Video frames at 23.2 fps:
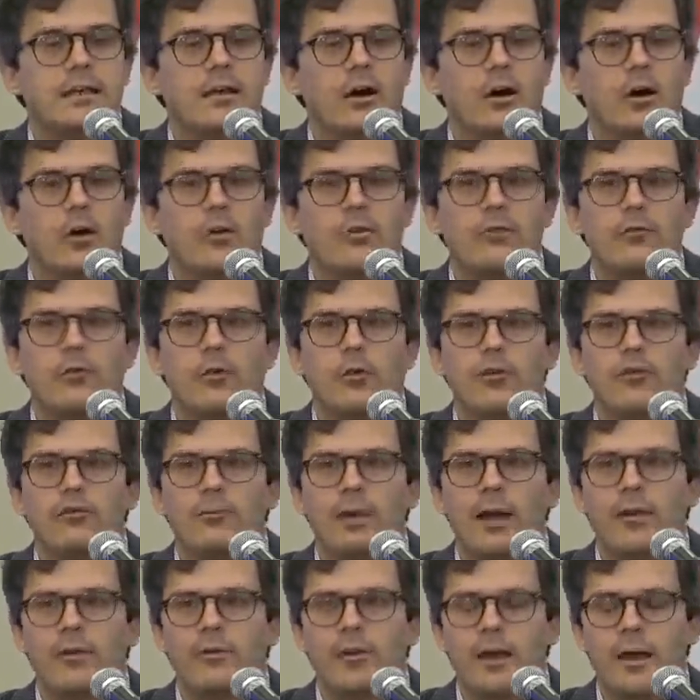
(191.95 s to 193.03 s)
All four of
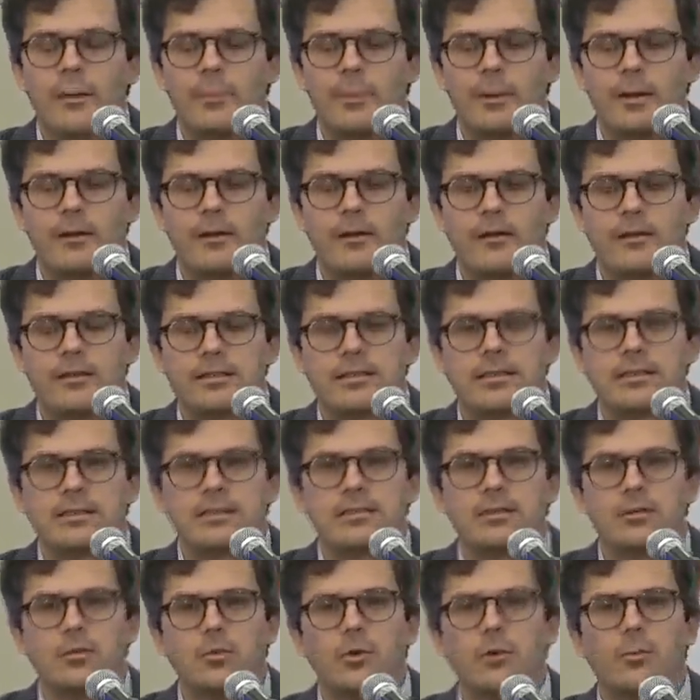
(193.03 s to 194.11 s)
my
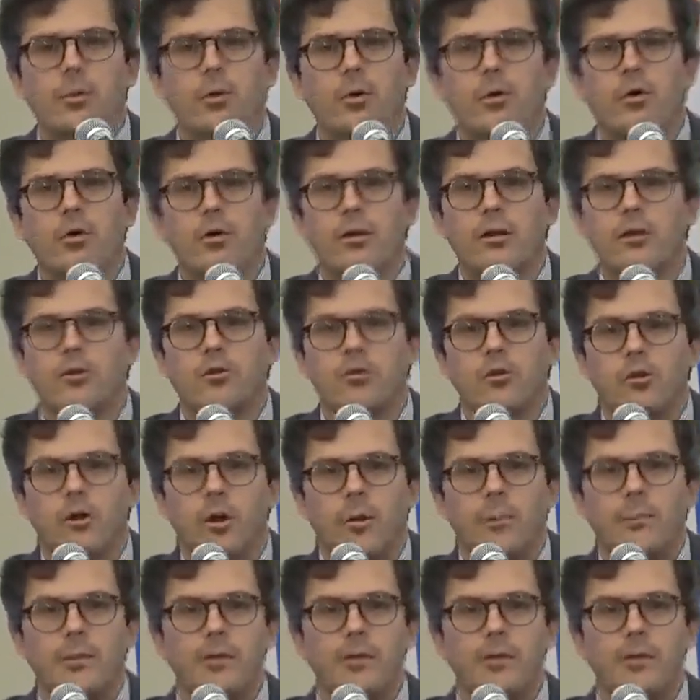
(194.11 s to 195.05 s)
grandparents were born and grew up in